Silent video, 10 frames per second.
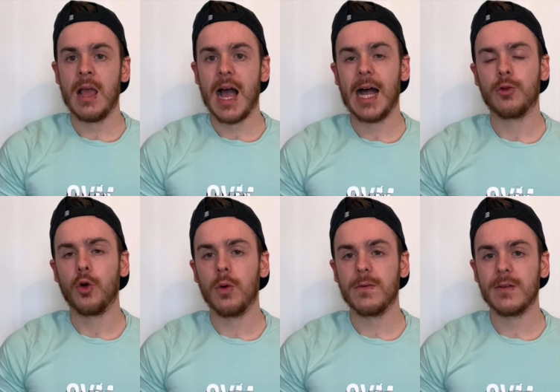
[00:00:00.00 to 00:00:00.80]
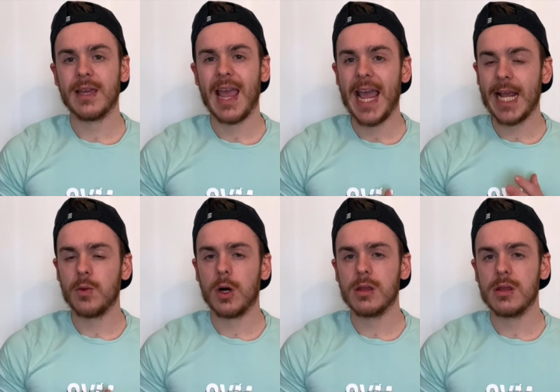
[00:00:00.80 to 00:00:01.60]
And hopefully,
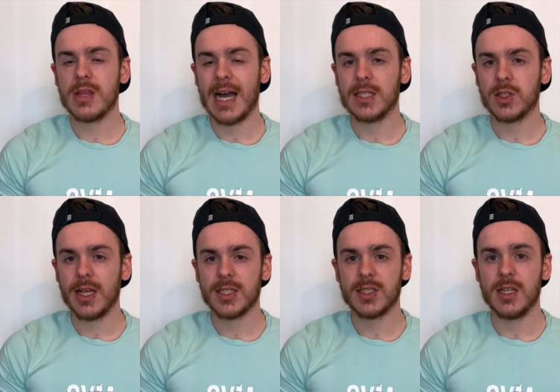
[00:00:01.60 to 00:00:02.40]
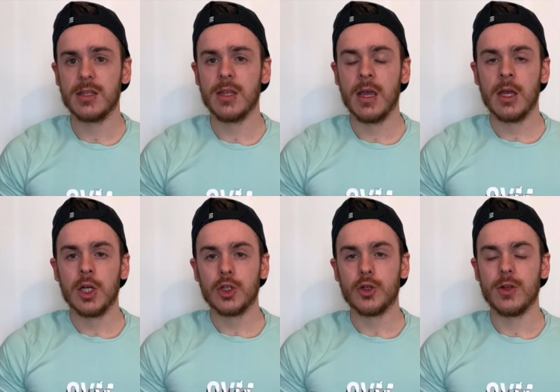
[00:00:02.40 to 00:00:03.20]
anyone that is listening
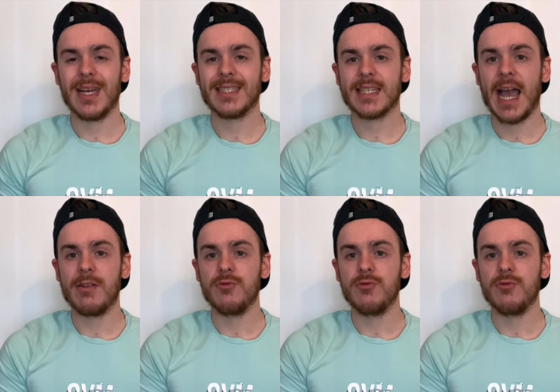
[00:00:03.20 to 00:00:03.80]
to this can